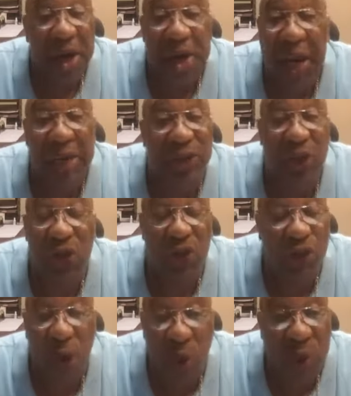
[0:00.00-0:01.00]
There's a
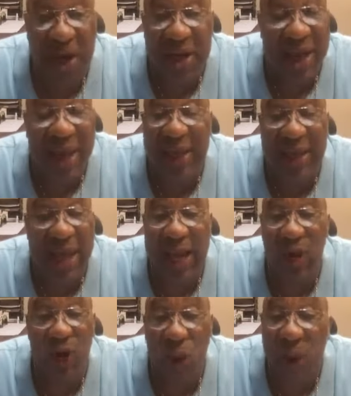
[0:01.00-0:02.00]
door that they
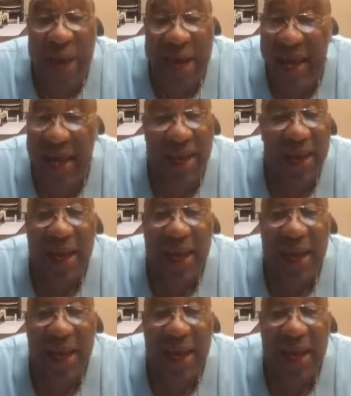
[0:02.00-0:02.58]
can't go in,